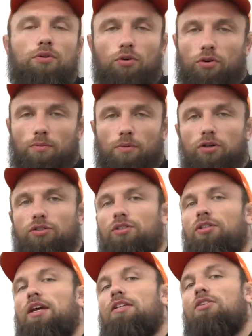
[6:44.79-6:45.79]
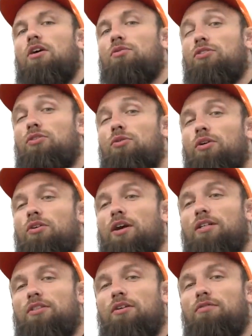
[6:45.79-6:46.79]
pure emotion there, so I was too
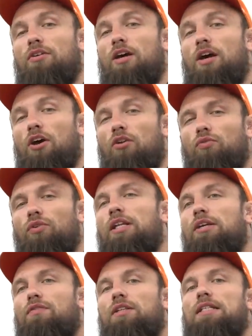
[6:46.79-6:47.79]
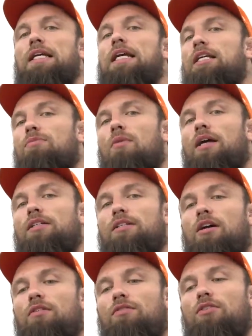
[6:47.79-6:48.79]
aggressive, really fatigued
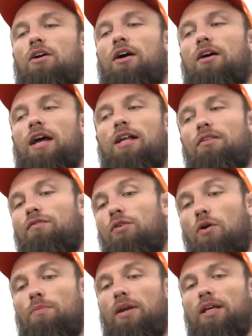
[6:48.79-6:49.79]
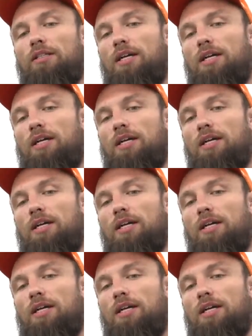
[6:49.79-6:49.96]
myself. So I had a few opening